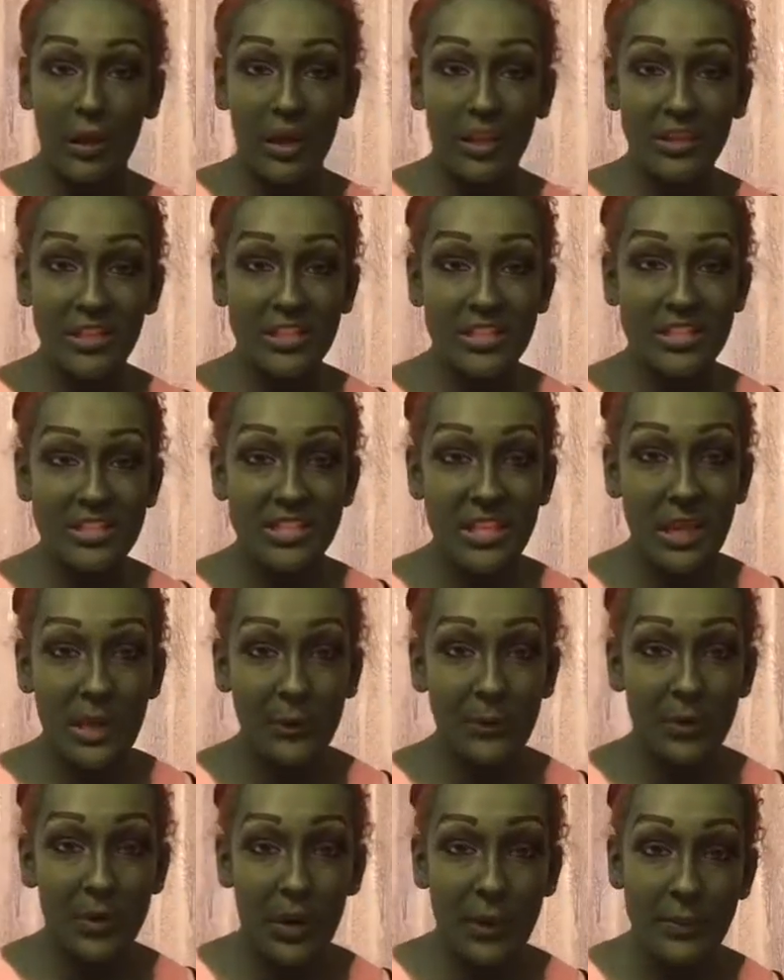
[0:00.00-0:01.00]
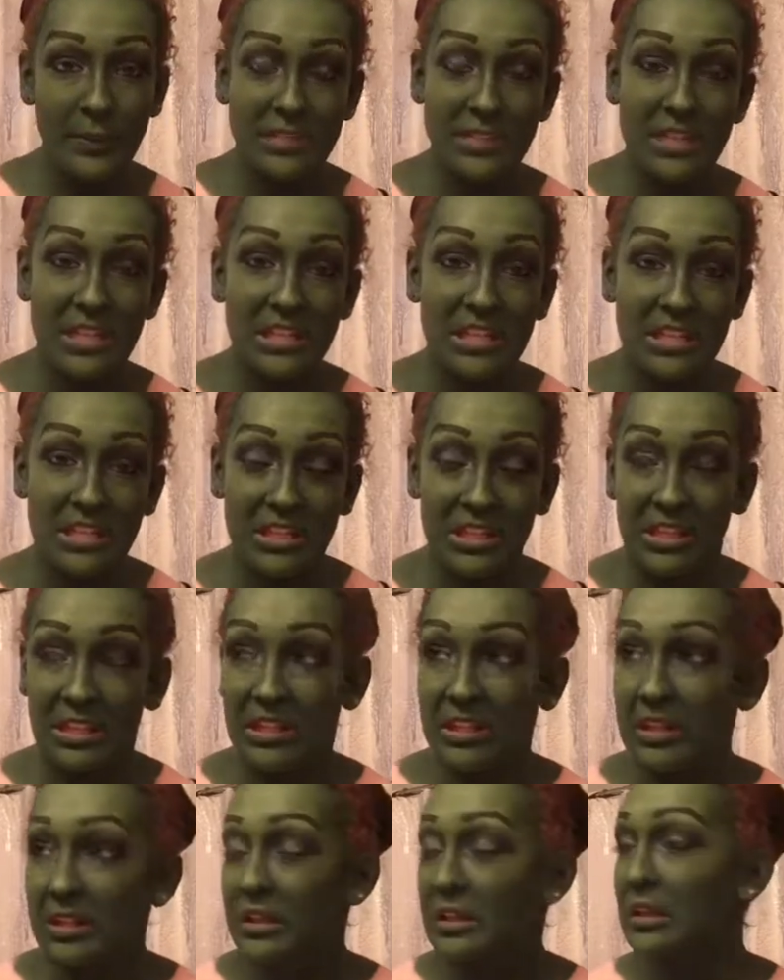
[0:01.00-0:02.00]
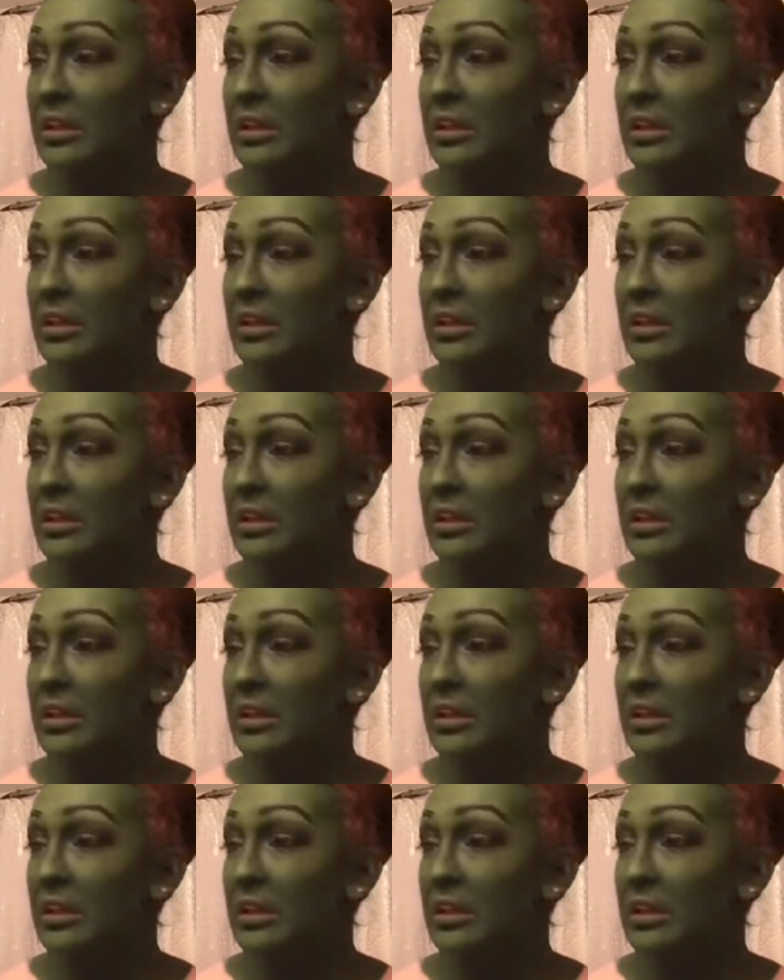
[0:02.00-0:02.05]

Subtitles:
I didn't say I promised anything.